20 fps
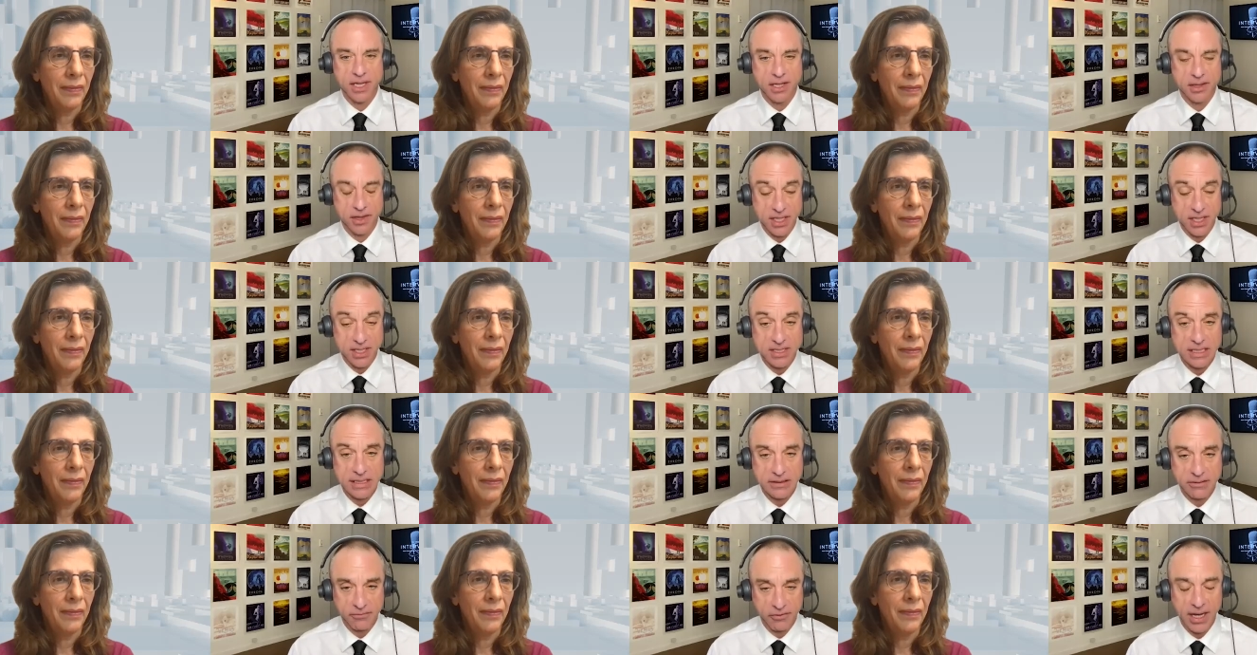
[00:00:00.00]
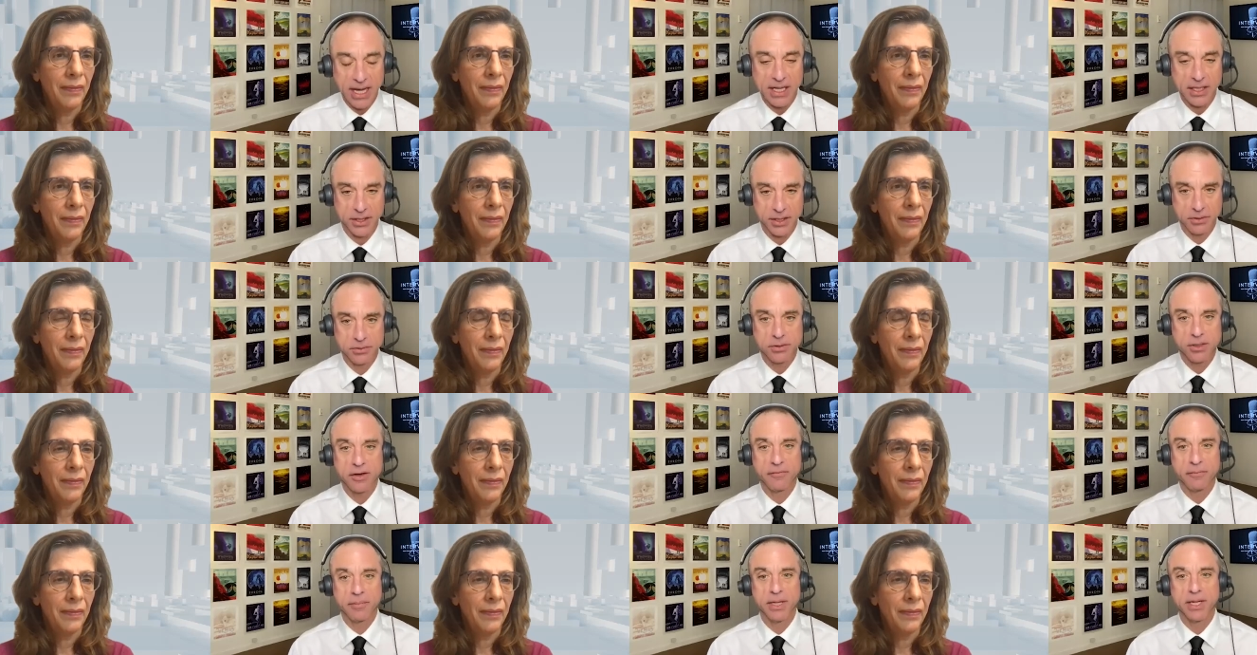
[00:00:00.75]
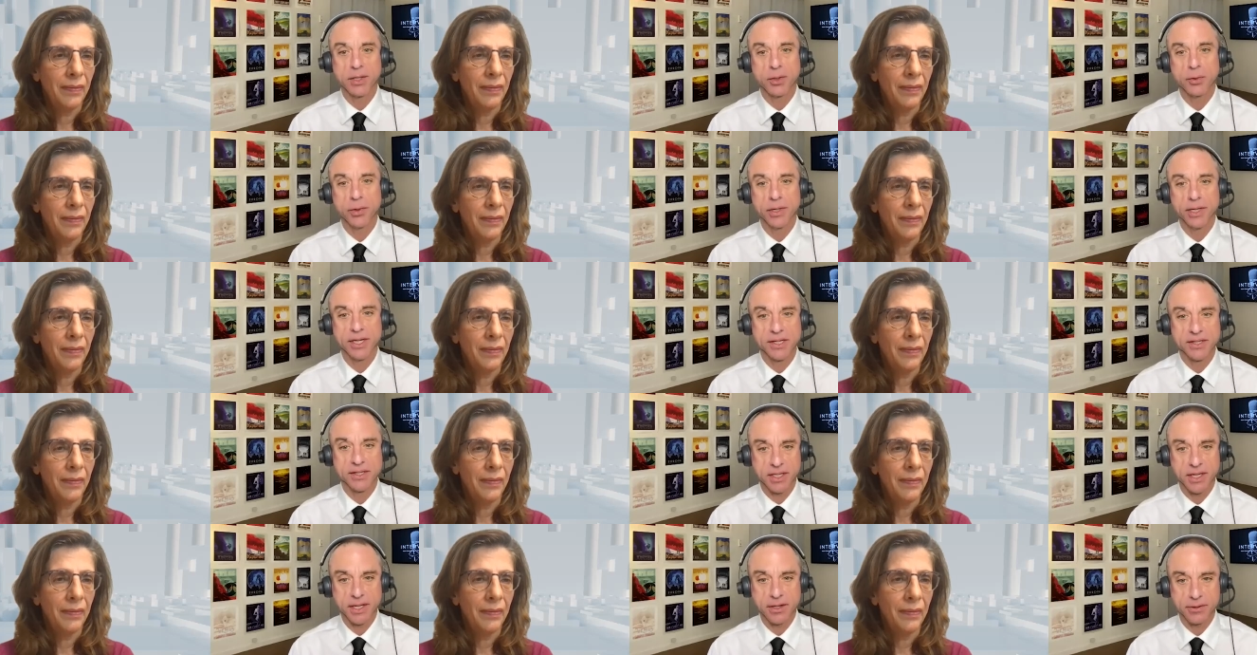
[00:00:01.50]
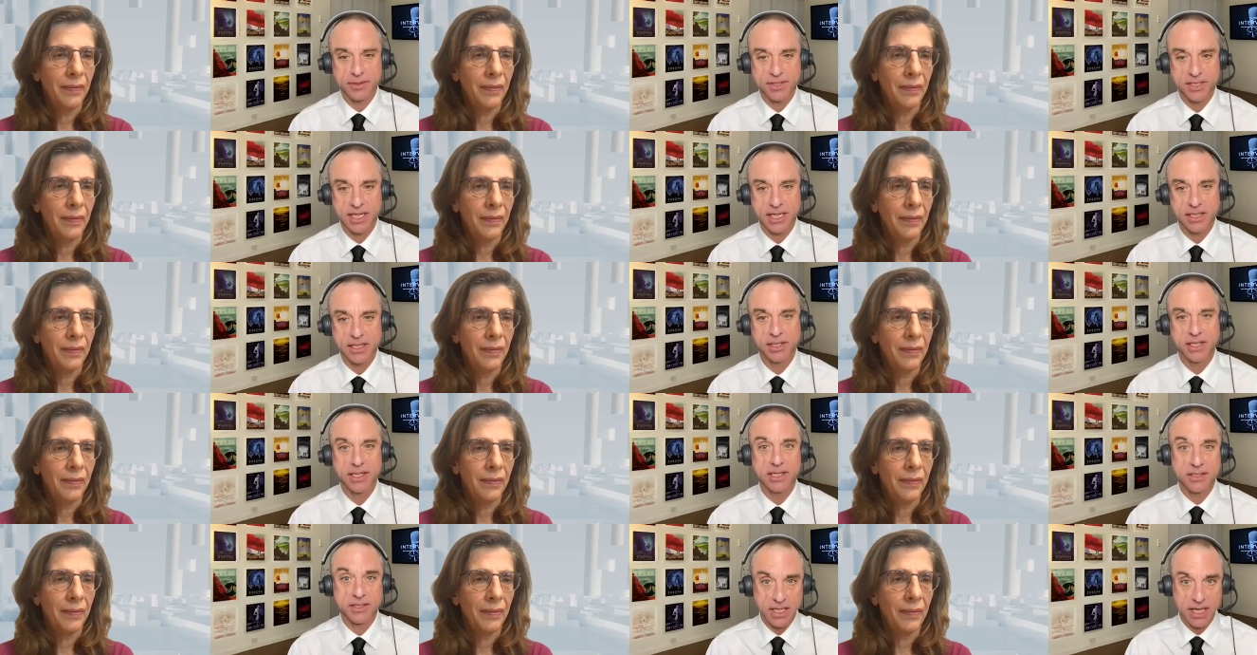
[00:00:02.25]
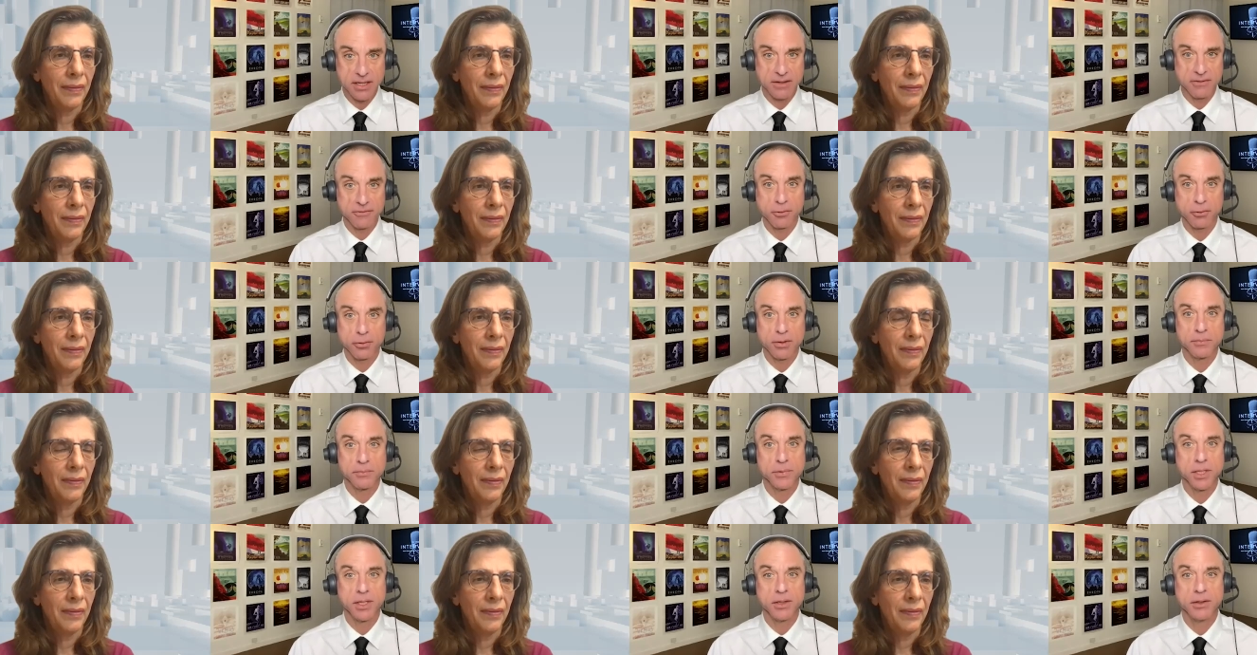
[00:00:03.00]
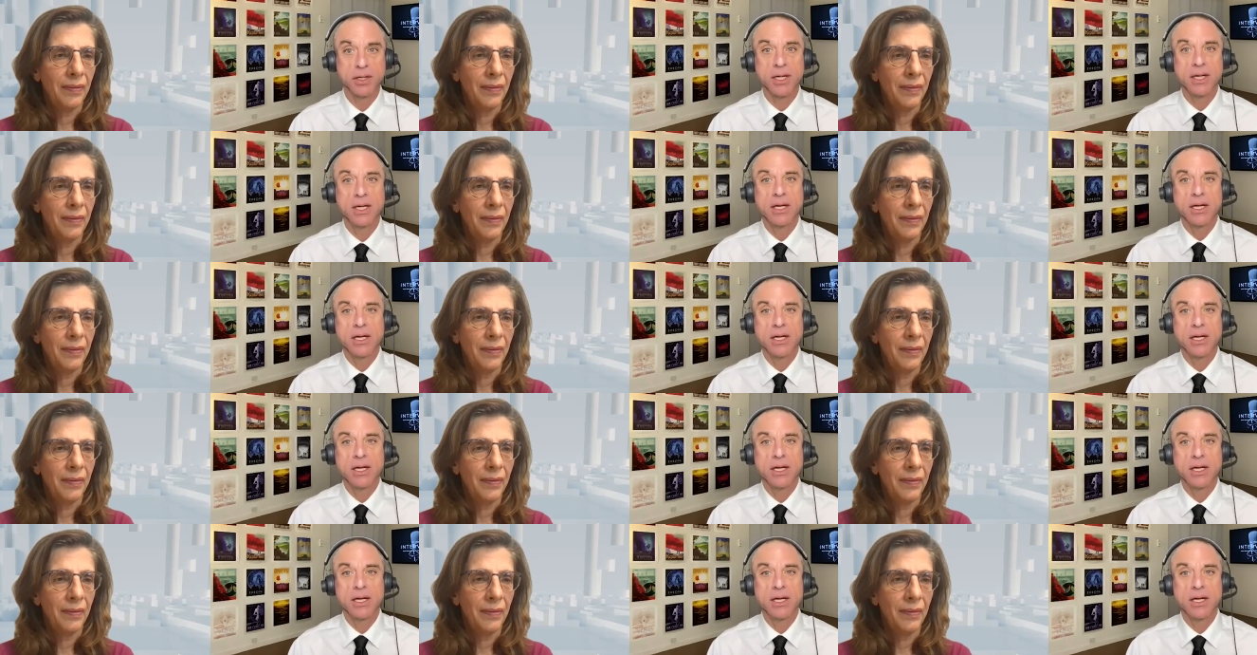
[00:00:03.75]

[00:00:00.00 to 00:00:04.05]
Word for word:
Speaker 1: they set the value of Bitcoin, as I understand things, and of crypto.